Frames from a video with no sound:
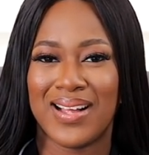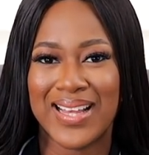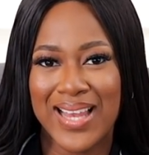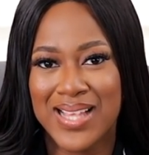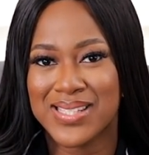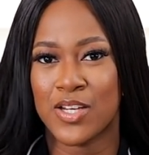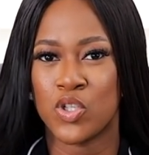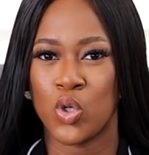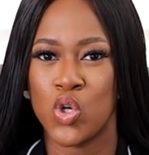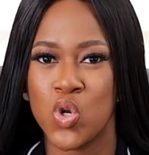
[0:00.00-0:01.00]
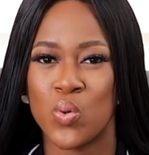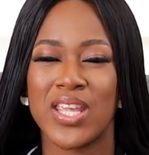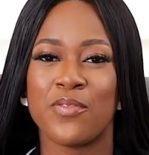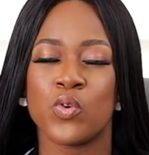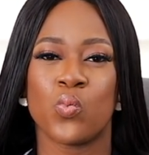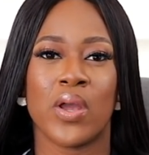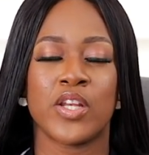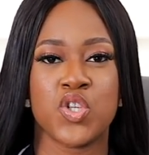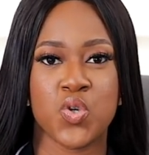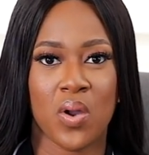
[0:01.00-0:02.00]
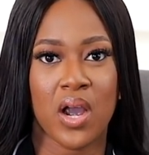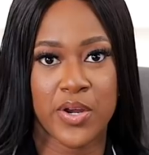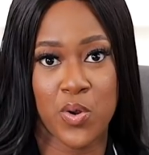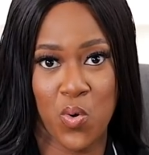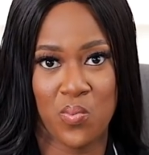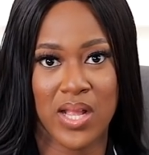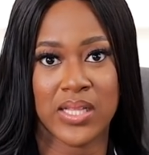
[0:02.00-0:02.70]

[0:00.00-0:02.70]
class and your look even when you are at home.